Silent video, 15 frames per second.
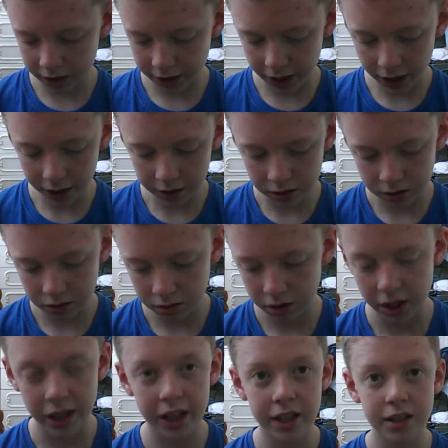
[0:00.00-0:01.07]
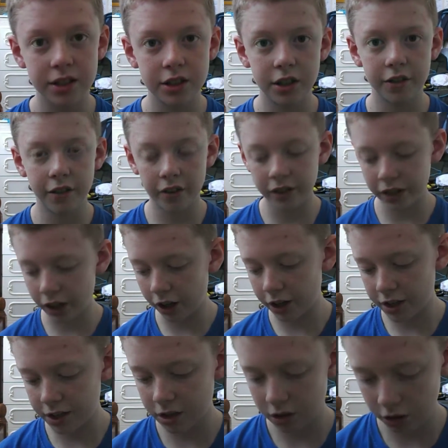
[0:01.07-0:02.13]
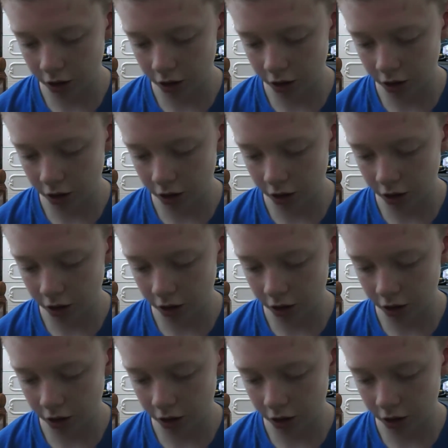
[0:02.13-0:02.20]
yeah, it is a very nice